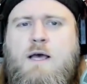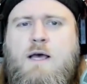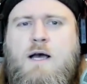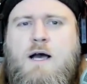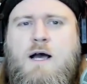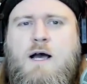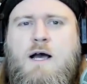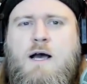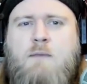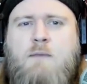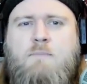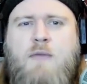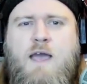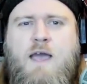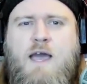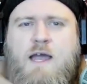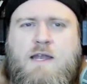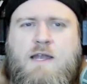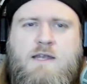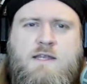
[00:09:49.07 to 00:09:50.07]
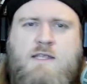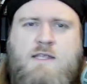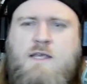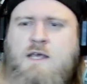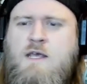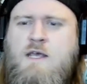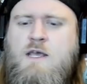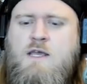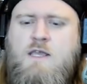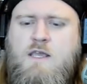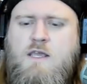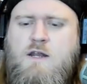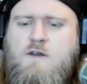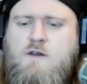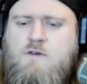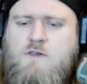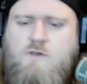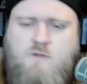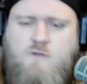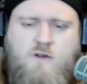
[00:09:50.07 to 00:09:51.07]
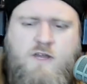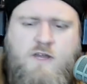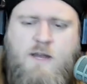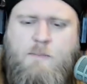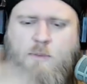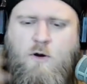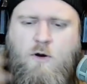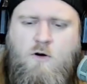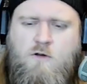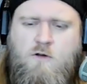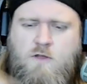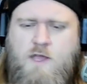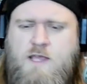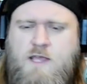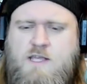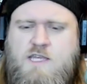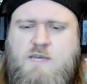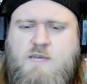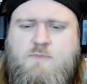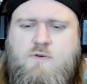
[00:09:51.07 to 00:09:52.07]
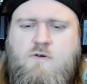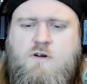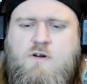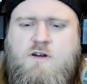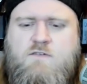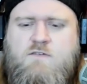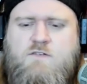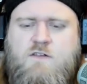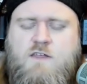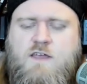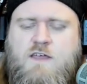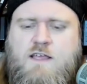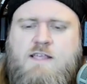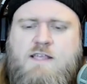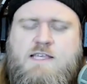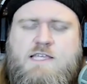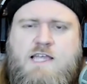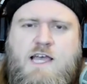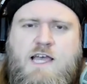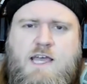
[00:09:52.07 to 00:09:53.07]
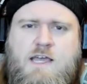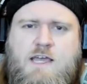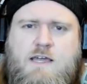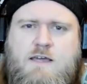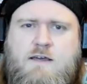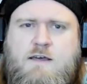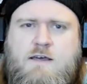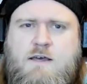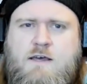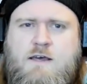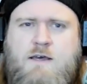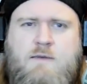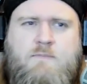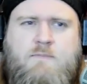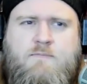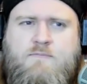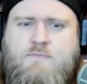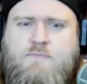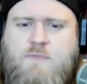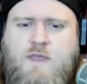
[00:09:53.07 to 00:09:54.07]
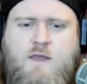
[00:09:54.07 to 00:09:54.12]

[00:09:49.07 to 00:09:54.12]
Uh, and you know, you look at polling support for things like um,